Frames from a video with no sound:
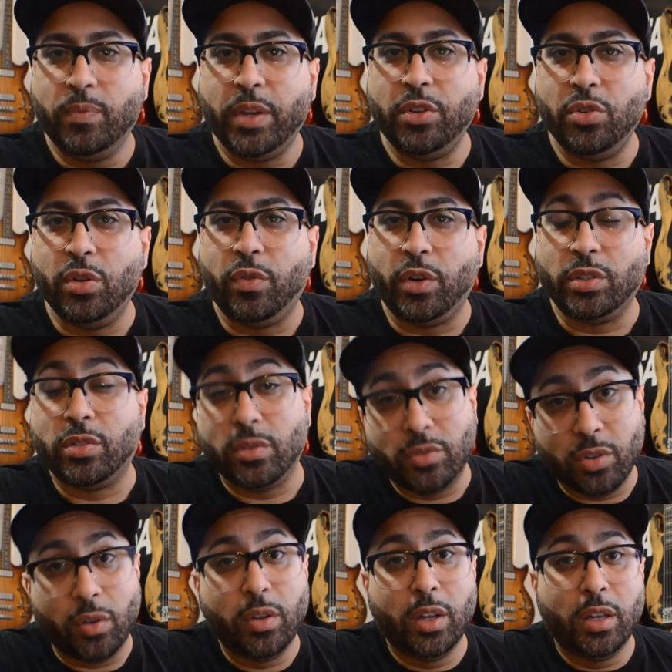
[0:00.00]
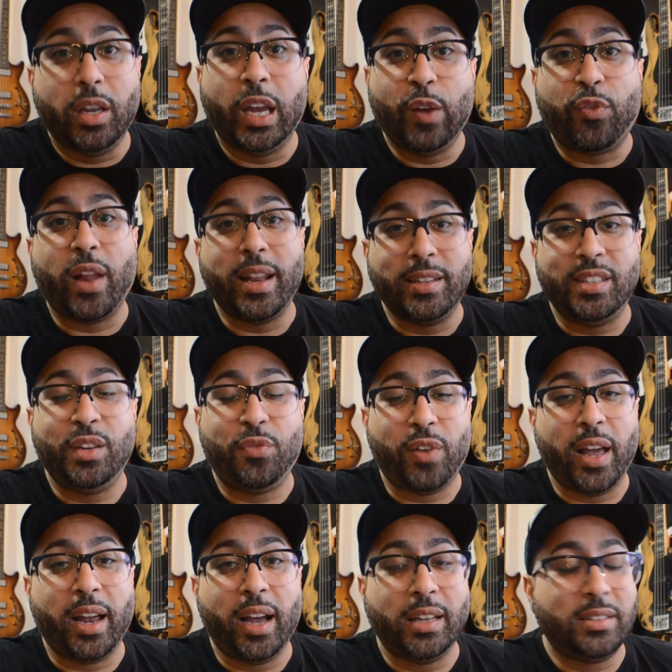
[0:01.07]
they're universal. So E flat is E
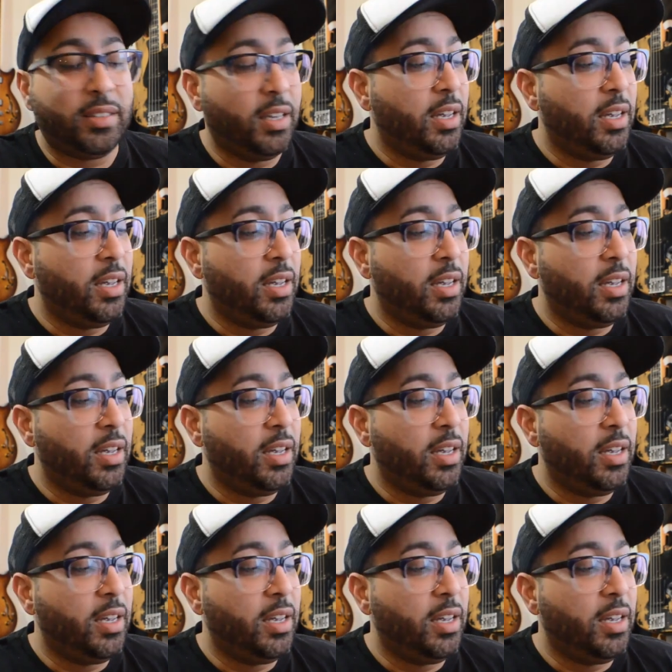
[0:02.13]
flat, guys.